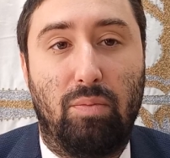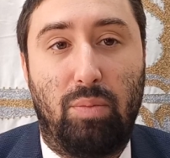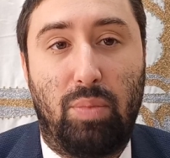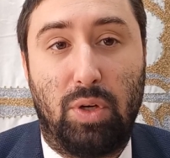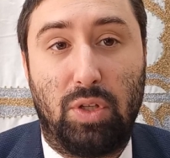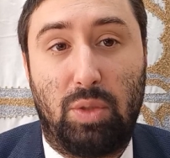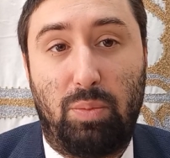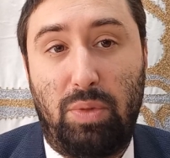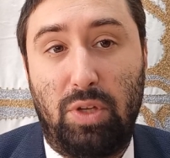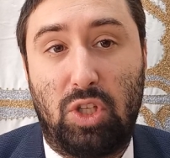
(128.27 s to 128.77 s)

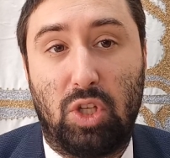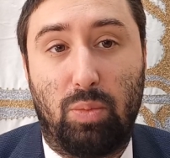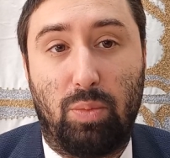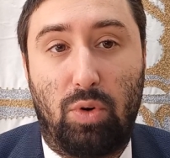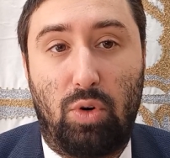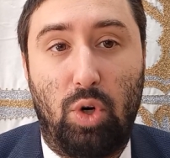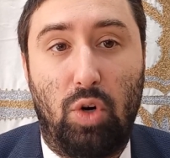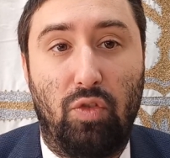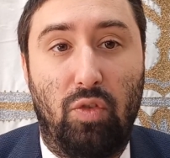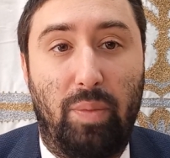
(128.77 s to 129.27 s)
bittul
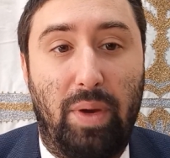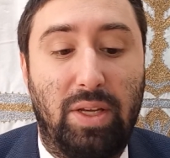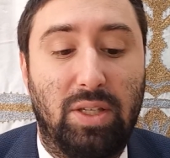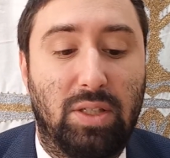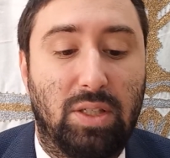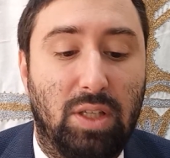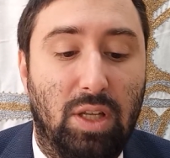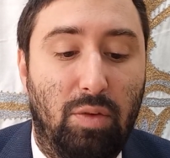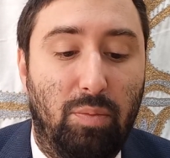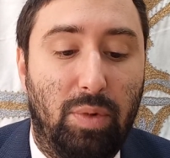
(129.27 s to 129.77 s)
barov, the
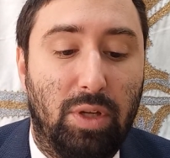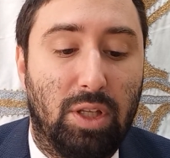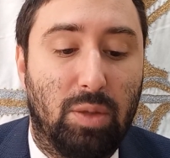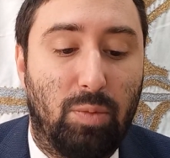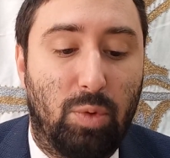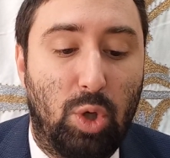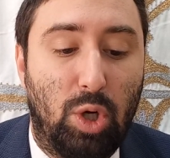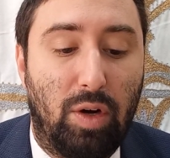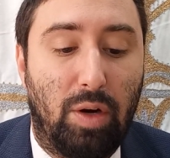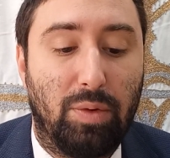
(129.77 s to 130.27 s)
basic din of bittul
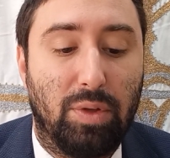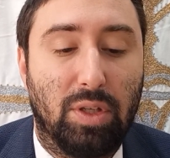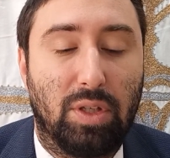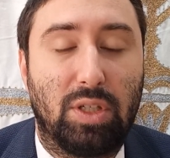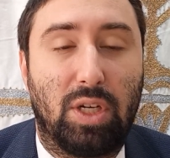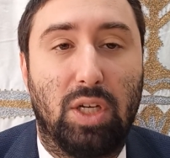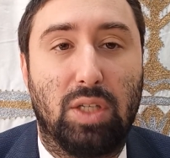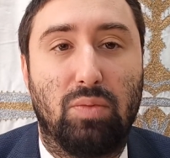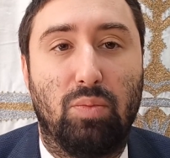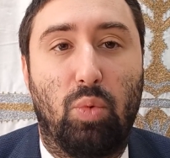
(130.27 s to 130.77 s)
barov. I will
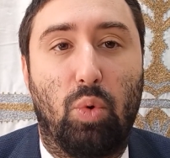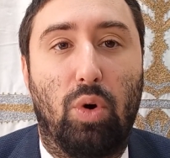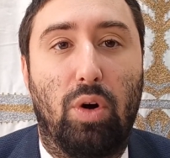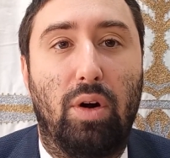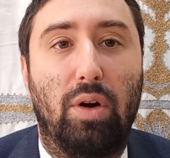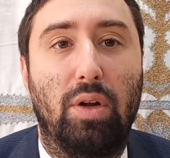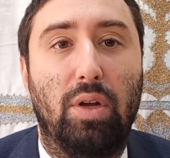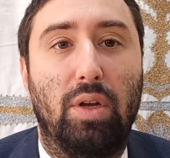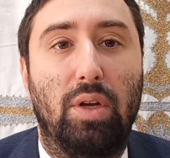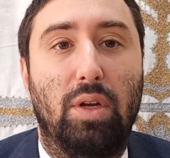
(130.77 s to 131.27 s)
discuss more